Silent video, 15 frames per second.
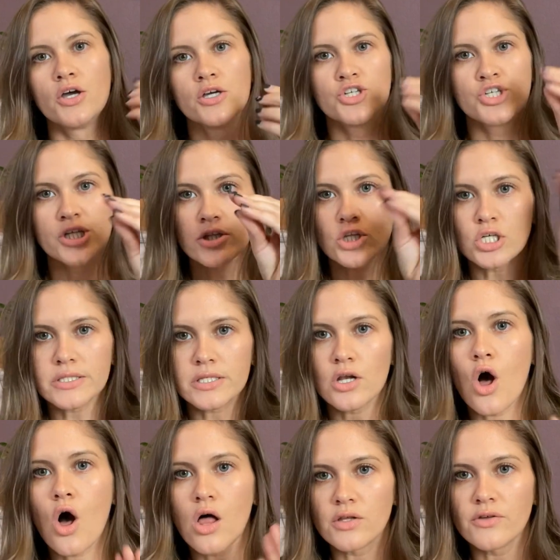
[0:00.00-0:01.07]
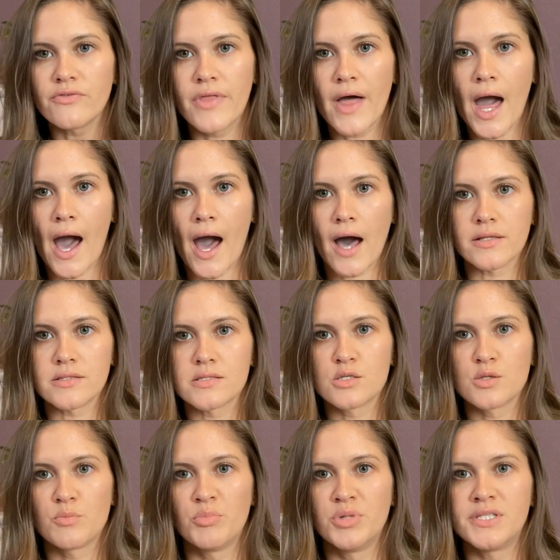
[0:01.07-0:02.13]
She looked at all of that,
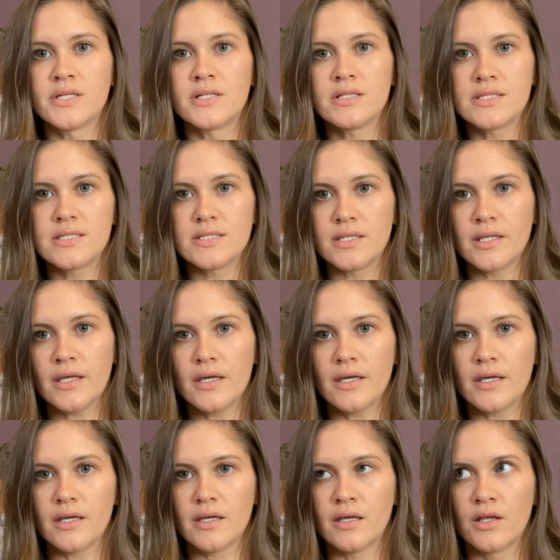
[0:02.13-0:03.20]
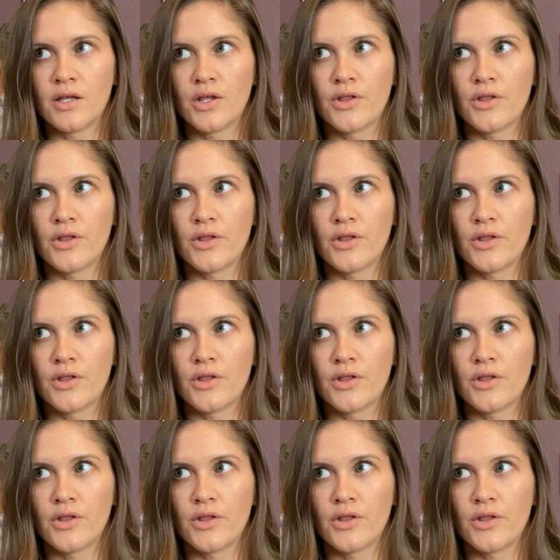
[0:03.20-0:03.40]
but didn't see